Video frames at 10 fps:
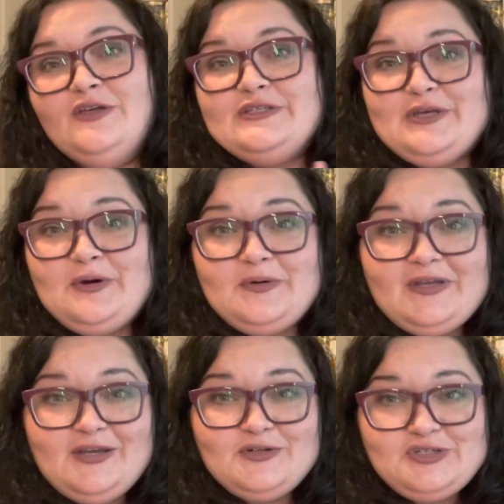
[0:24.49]
So
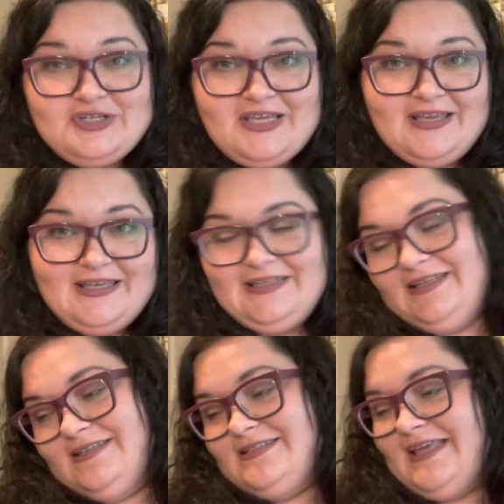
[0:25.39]
here she
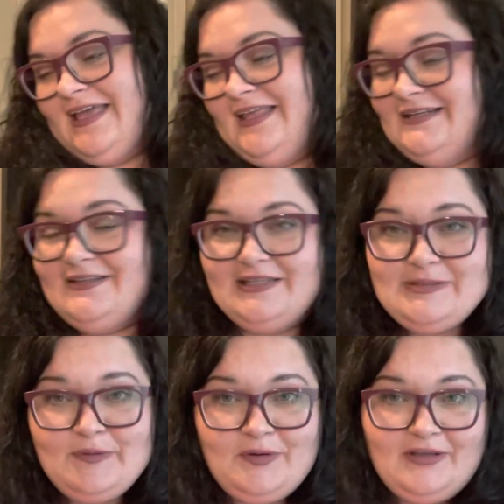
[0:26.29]
is, and this
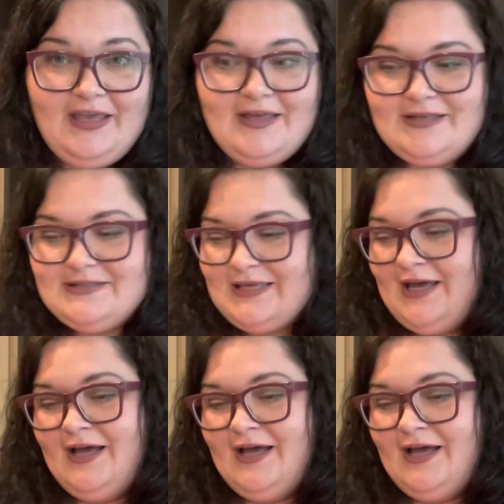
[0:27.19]
beauty has